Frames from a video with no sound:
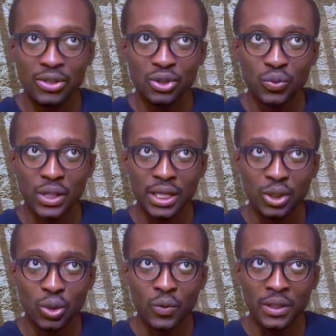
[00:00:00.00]
And so we
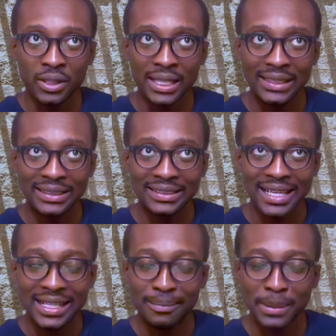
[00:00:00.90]
are going
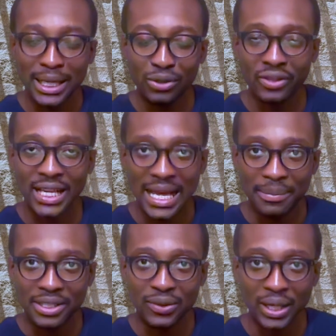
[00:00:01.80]
inside the mind of a
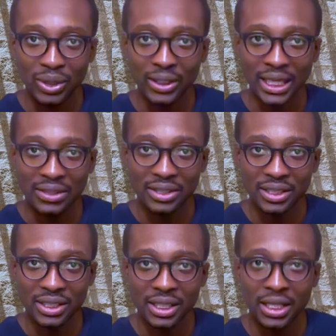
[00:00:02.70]
capital
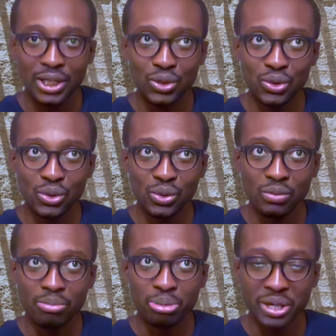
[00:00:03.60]
allocator
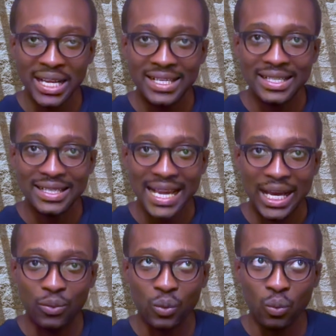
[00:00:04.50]
to break
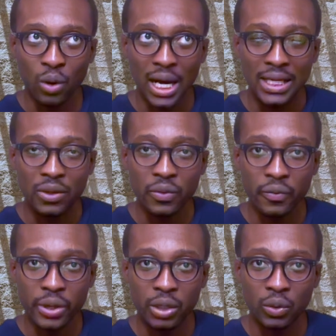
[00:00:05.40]
down one
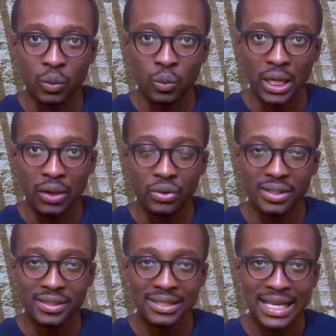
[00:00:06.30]
real
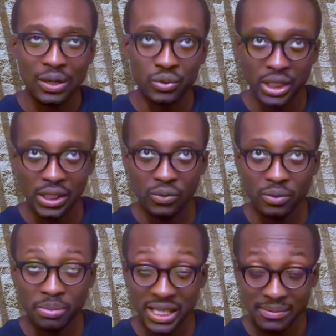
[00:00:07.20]
world style
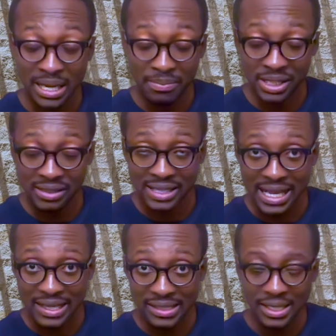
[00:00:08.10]
deal, piece by piece,
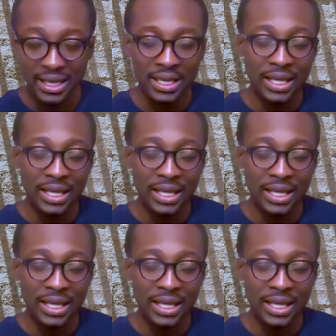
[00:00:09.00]
that is,